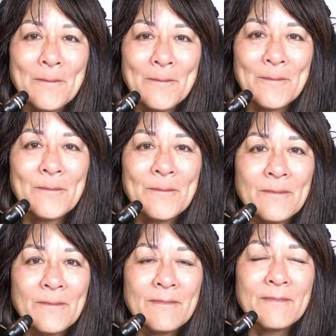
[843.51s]

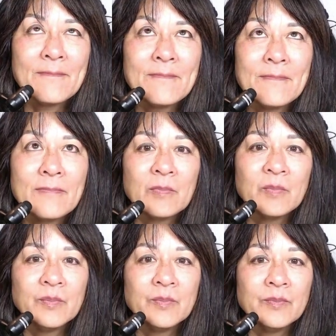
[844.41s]

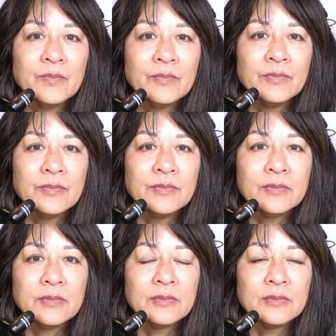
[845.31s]

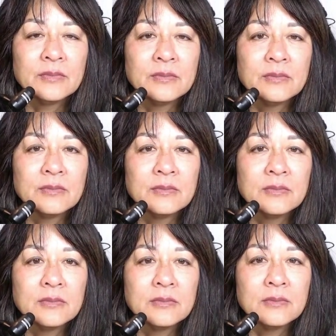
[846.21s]

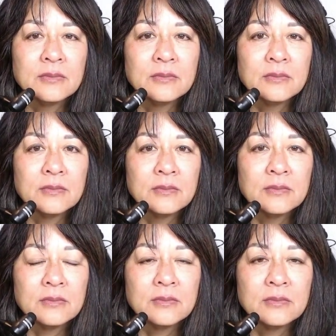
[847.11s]

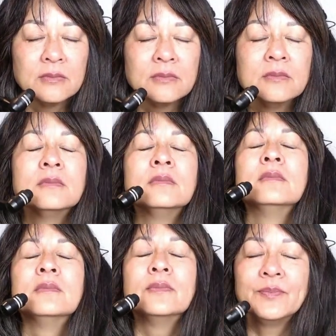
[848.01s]

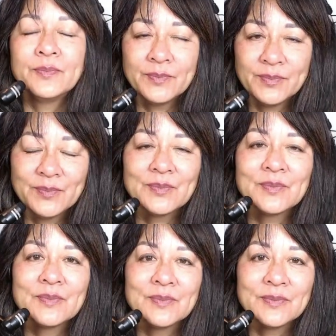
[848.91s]

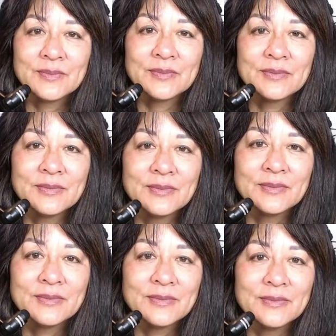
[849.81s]

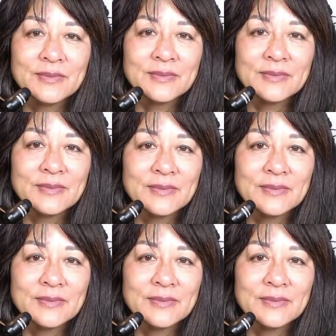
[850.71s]
This person isn't speaking.